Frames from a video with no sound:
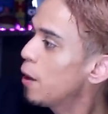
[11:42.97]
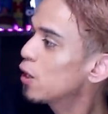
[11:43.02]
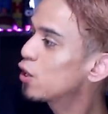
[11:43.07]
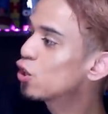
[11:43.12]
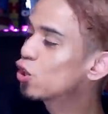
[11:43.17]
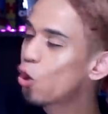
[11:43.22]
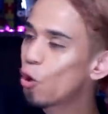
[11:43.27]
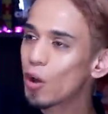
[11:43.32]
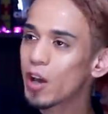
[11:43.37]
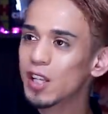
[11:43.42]

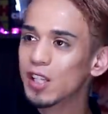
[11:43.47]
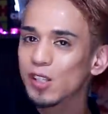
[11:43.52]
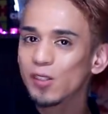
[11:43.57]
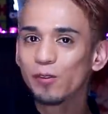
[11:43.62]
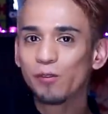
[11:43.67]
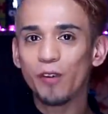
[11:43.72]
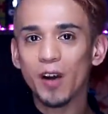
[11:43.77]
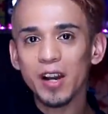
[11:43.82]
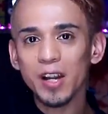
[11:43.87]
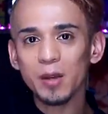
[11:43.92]
So it's
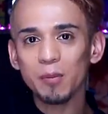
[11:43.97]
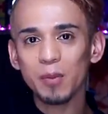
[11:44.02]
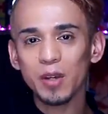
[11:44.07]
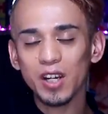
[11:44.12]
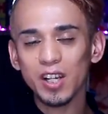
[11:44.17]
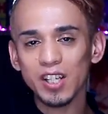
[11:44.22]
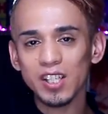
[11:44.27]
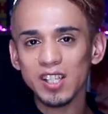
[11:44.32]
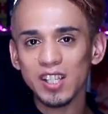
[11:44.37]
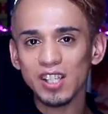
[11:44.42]
funny
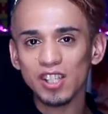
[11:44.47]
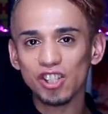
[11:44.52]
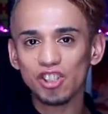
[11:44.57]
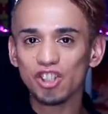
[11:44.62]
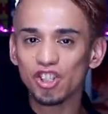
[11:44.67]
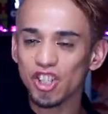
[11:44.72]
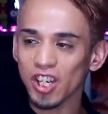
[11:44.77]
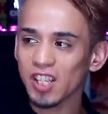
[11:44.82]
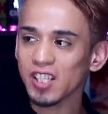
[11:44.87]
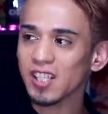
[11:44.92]
because
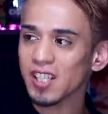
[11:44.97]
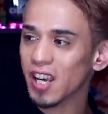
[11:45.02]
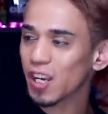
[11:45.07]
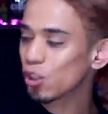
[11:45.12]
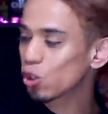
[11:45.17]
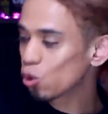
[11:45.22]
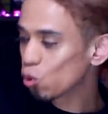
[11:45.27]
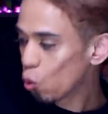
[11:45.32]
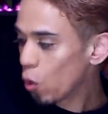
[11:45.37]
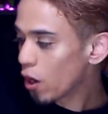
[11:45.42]
it's just a
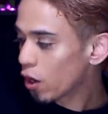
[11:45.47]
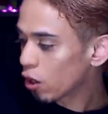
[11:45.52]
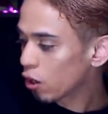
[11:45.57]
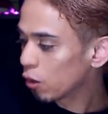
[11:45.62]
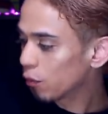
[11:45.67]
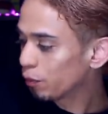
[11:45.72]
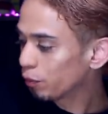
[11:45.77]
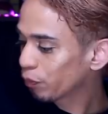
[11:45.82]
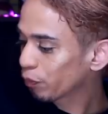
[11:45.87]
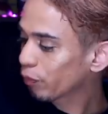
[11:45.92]

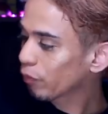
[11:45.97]
sweater.